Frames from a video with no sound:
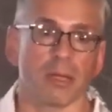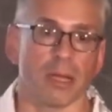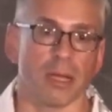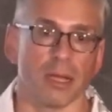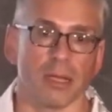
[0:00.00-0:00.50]

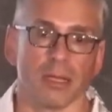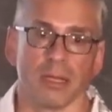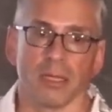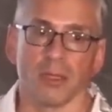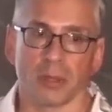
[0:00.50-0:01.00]
uh,
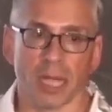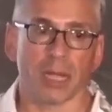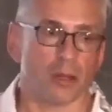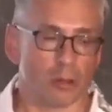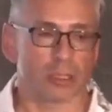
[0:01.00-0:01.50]
you
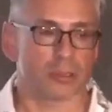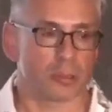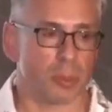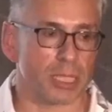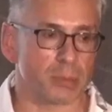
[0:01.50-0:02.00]
cannot hold us
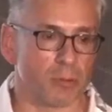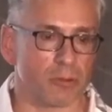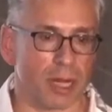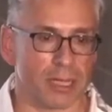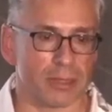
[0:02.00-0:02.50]
responsible
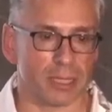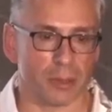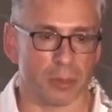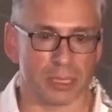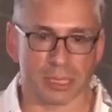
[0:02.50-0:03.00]
for anything
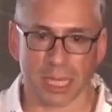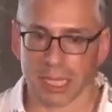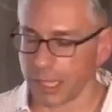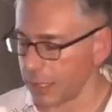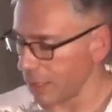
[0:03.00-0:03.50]
that we
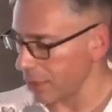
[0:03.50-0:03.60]
say. I